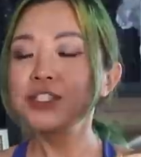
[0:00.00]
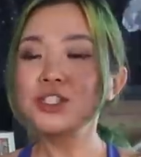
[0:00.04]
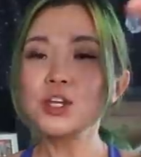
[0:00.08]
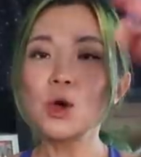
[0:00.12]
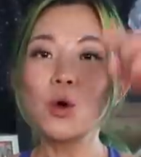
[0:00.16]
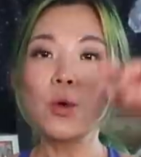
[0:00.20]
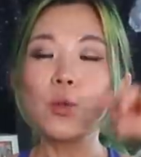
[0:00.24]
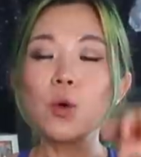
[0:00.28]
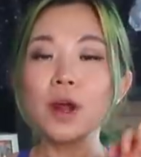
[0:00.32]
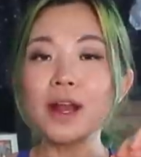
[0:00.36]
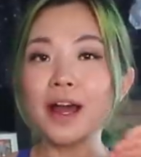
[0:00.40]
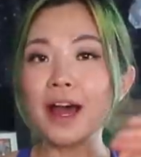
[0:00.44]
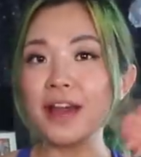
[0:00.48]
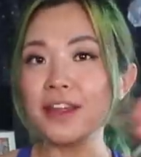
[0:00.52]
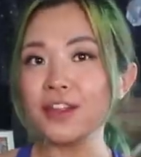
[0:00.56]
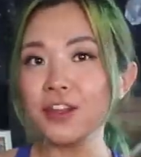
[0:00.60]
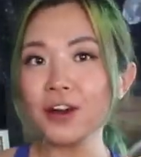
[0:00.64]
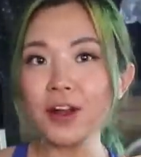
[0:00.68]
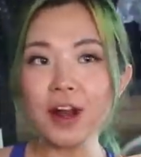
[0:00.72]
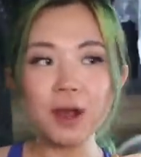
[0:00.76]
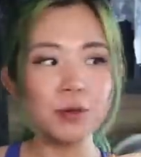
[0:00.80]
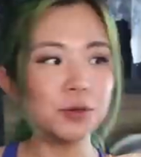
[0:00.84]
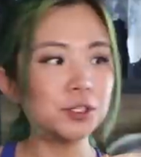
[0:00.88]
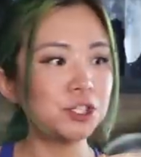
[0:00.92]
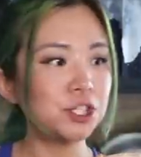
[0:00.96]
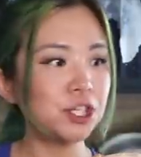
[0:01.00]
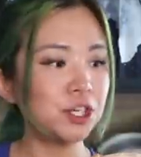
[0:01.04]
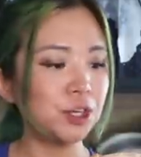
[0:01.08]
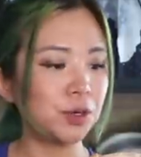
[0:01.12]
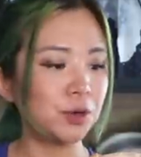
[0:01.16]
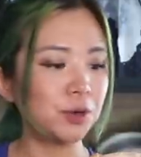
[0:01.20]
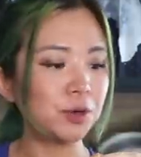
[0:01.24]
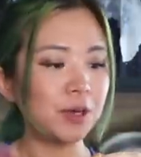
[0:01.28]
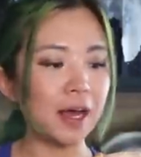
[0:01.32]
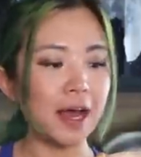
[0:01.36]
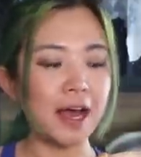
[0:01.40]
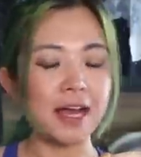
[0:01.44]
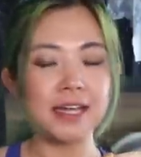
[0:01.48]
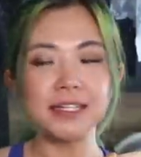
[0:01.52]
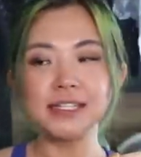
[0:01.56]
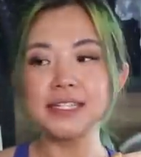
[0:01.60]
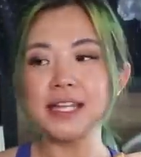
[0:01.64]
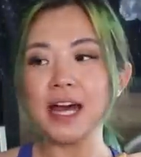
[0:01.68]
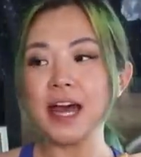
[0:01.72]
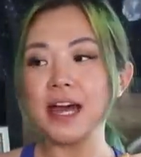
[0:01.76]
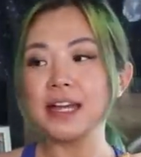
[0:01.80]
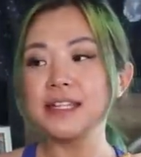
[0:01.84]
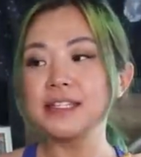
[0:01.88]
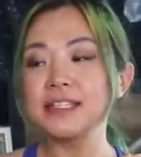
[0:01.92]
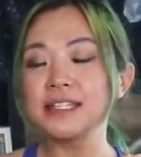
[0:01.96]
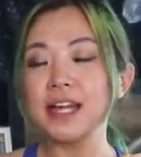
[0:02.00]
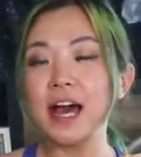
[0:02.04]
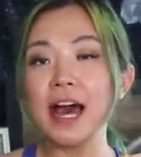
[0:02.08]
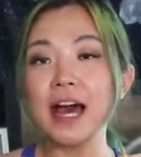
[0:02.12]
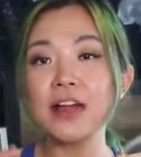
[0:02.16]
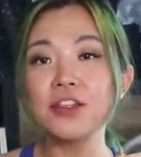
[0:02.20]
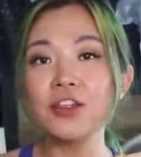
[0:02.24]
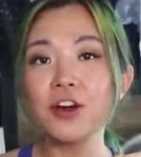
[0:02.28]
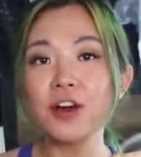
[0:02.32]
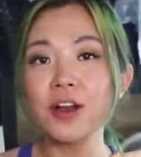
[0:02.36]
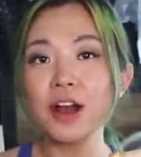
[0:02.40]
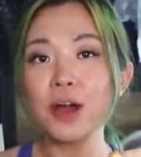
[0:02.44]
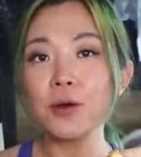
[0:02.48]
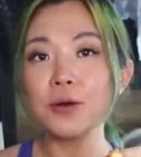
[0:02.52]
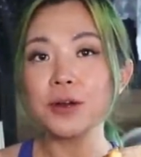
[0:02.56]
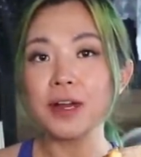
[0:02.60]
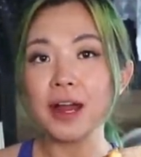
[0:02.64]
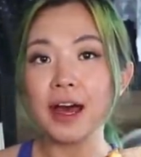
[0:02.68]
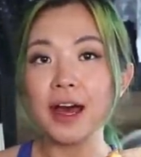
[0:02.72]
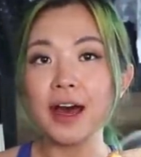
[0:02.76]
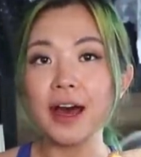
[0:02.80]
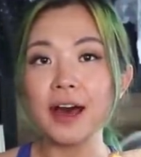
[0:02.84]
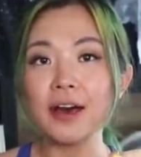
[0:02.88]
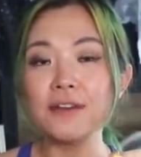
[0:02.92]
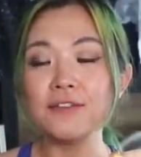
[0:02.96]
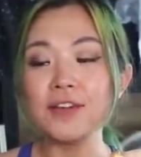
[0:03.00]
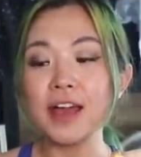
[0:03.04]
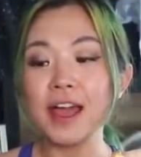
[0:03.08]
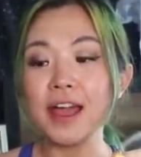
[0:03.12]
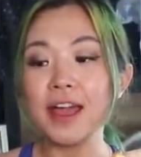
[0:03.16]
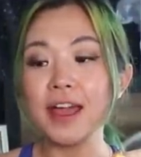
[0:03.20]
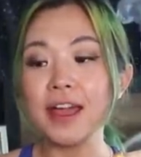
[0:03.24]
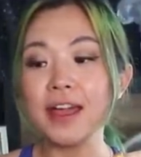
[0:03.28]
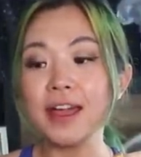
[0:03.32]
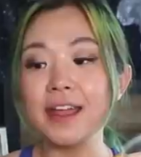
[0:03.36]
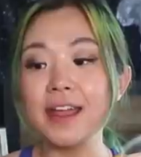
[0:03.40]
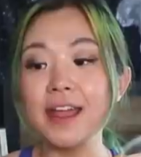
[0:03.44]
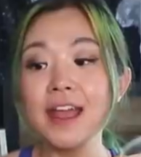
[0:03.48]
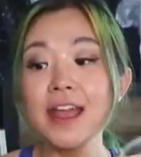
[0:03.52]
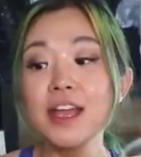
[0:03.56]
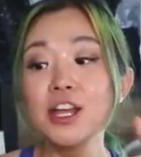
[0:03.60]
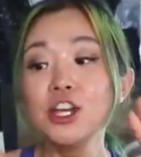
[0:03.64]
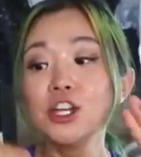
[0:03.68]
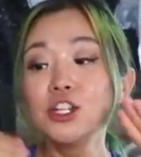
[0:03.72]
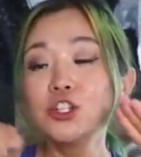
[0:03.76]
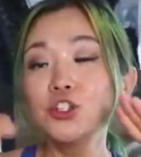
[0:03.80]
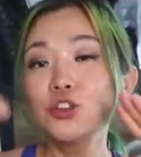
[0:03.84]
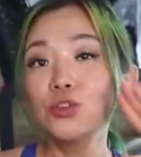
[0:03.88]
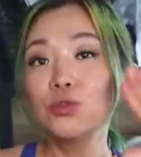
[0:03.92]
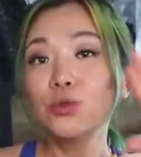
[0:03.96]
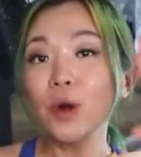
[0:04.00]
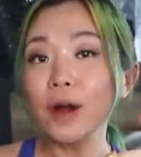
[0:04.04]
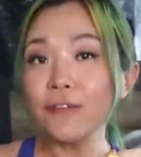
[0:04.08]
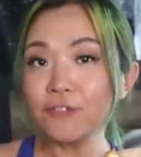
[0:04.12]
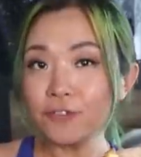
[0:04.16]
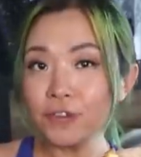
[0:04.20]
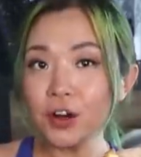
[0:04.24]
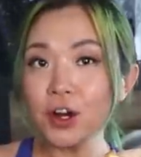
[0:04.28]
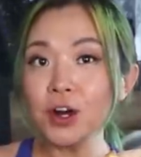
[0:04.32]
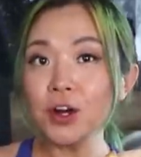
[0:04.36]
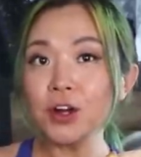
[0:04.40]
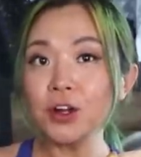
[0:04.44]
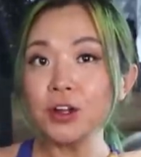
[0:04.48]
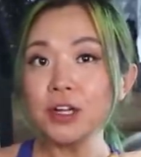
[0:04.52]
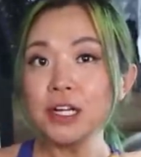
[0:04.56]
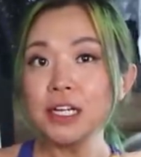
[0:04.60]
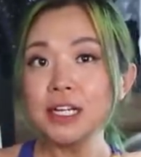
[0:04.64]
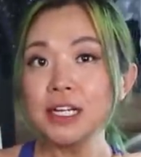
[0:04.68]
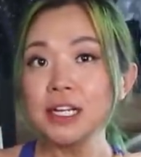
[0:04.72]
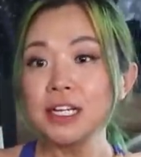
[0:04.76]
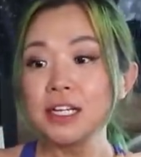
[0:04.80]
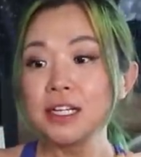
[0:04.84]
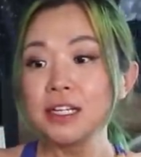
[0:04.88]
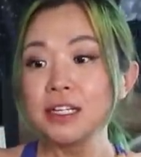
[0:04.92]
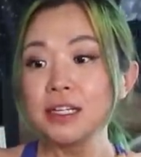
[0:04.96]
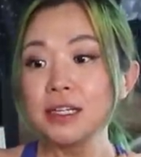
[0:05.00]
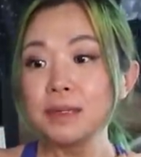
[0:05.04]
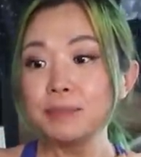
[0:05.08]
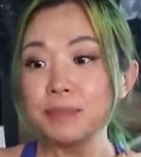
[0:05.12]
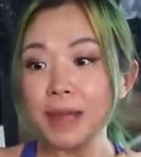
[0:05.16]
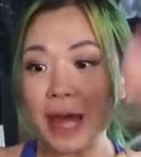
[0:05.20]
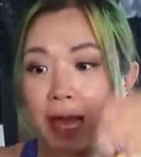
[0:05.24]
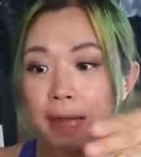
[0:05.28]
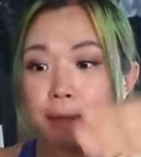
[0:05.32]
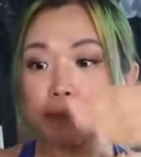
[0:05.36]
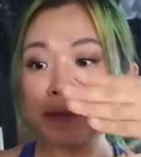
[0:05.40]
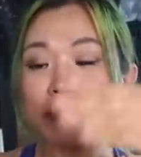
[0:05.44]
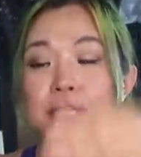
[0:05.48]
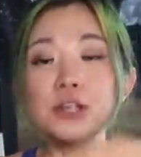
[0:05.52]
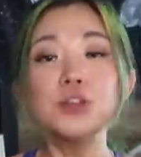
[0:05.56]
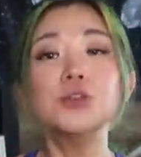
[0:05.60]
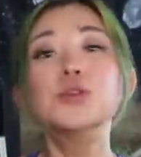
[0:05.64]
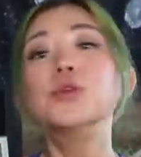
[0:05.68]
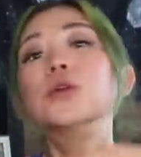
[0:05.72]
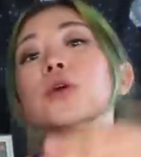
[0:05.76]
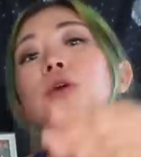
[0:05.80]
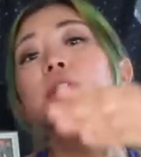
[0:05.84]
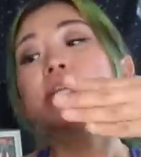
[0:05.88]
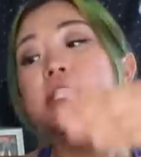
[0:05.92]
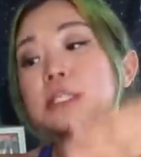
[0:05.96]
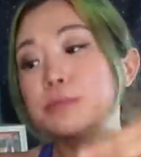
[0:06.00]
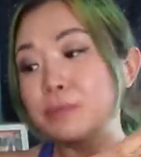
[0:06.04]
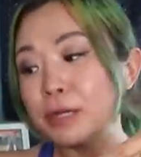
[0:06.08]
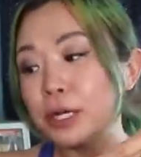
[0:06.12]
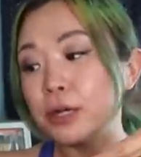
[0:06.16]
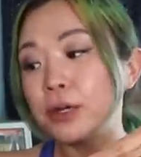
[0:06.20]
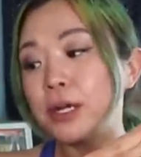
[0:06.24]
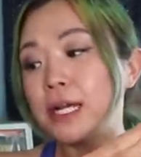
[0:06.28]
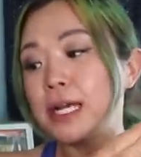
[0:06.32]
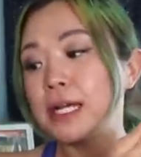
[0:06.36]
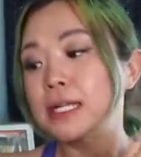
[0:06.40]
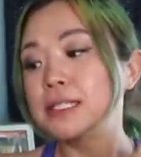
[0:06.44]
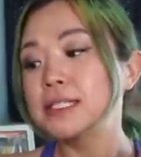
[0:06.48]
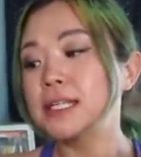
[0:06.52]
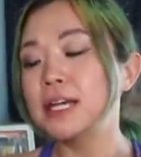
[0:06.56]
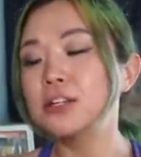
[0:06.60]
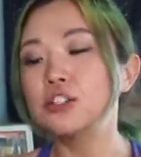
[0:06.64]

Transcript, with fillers: So what I thought I would do, guys, is I thought I would have a truffle black bean noodle experience.